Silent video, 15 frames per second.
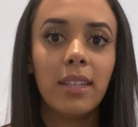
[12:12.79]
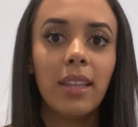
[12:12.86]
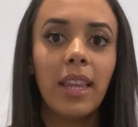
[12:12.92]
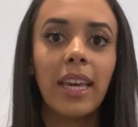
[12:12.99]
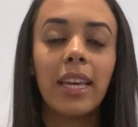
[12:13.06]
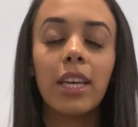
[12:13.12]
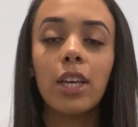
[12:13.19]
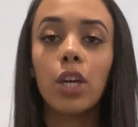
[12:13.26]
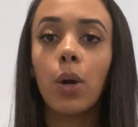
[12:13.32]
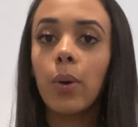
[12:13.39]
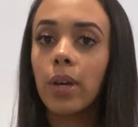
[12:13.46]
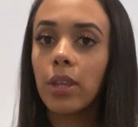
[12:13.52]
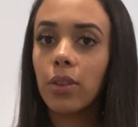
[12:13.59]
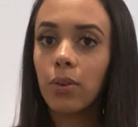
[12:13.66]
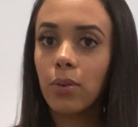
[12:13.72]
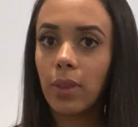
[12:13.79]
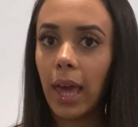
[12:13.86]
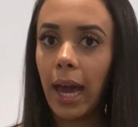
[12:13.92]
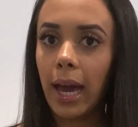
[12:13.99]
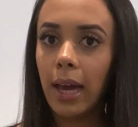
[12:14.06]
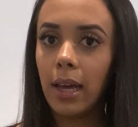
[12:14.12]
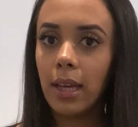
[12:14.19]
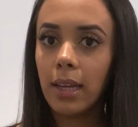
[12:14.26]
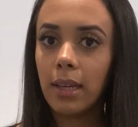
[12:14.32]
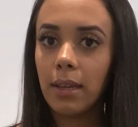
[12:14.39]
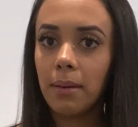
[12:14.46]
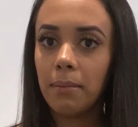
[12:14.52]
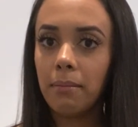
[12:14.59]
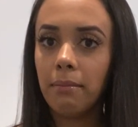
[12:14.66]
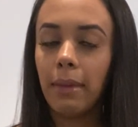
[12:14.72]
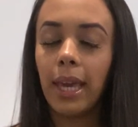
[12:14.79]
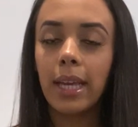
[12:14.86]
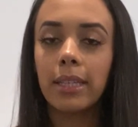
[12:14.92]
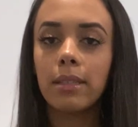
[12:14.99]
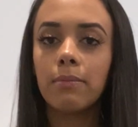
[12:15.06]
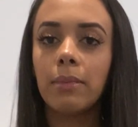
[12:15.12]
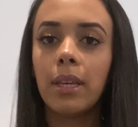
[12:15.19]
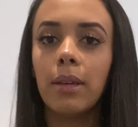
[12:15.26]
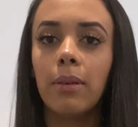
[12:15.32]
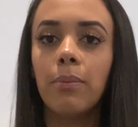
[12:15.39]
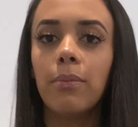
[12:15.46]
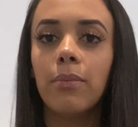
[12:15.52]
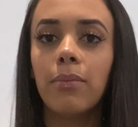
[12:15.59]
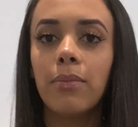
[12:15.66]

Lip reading: Like, going through that makes me